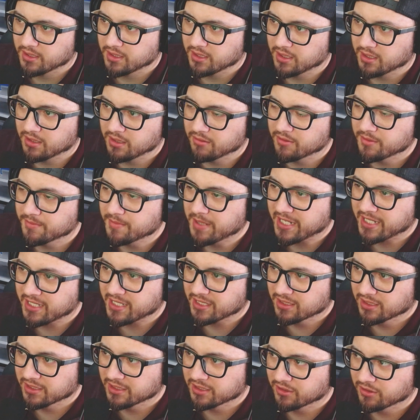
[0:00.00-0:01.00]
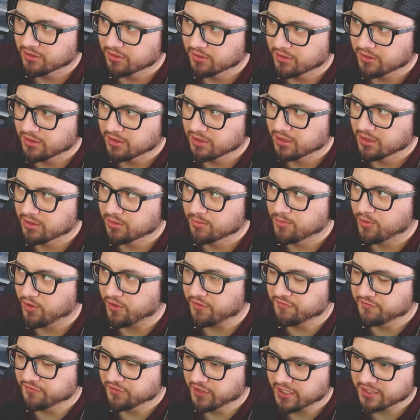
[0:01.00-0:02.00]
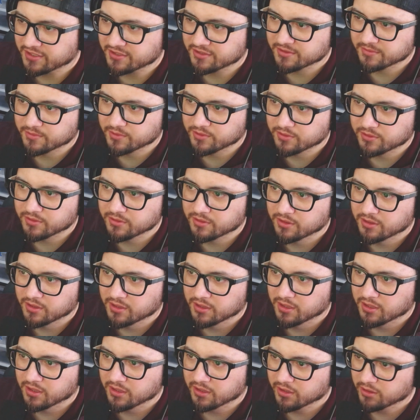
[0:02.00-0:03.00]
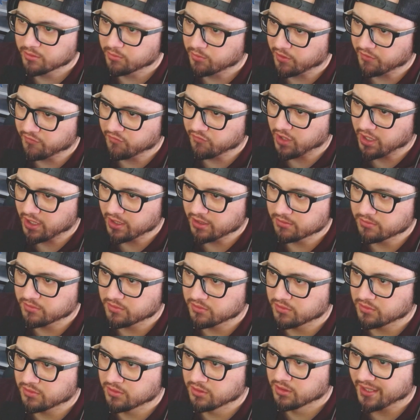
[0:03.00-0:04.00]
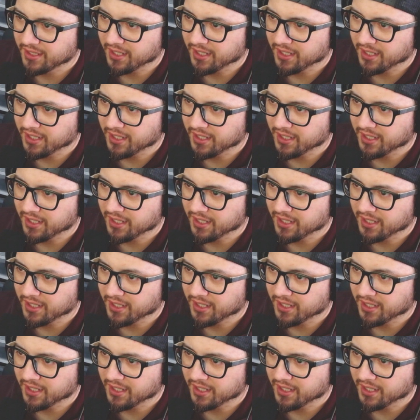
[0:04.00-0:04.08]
It would make it a little more flexible, a little more viable.